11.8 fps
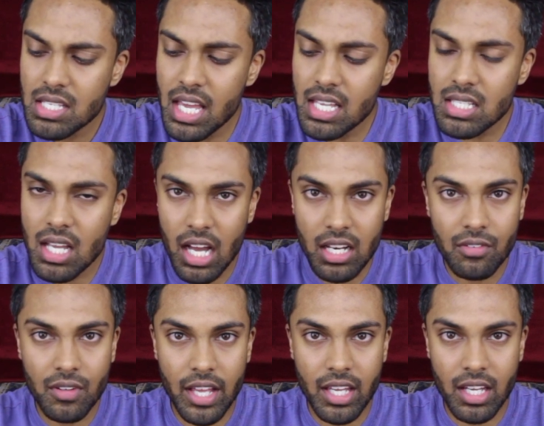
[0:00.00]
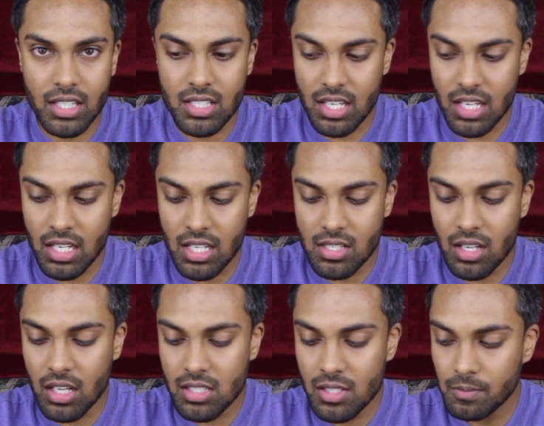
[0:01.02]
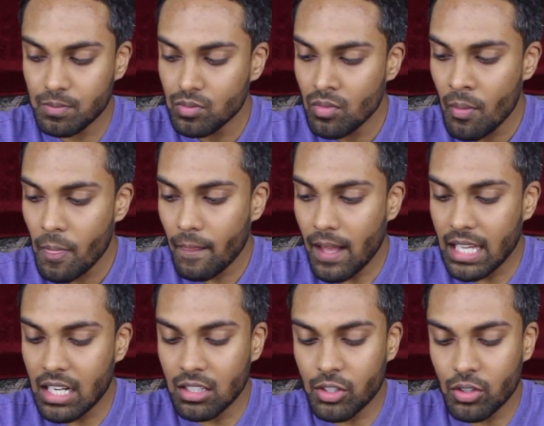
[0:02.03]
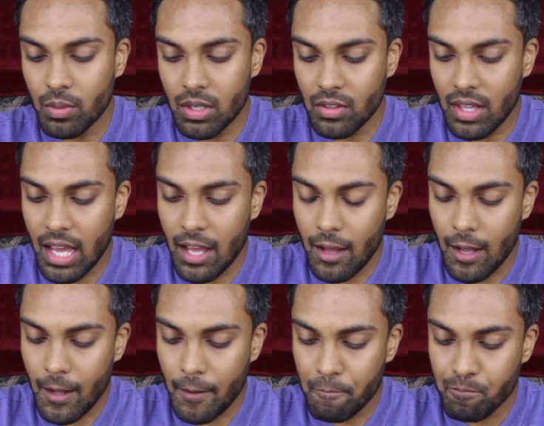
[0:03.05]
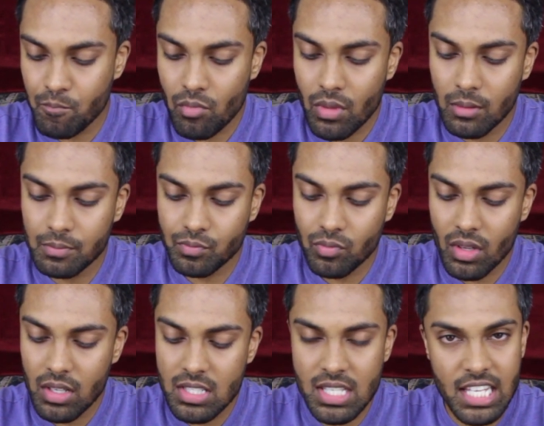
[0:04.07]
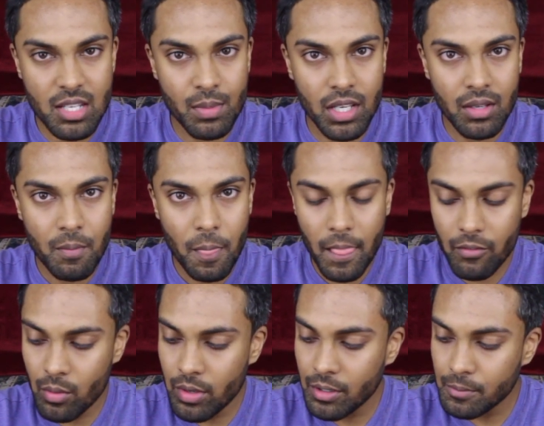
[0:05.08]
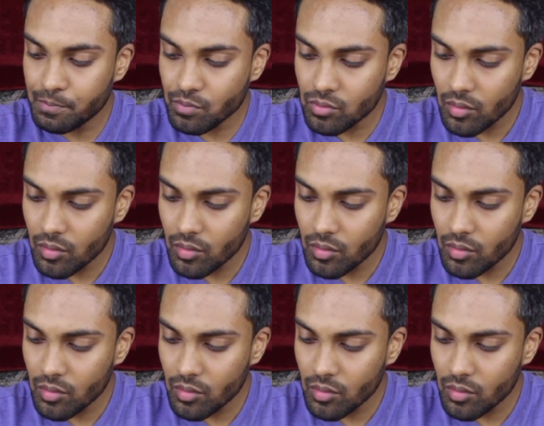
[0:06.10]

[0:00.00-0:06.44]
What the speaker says: Tastes kind of like a tahini sauce. I get a little bit of that sesame from here.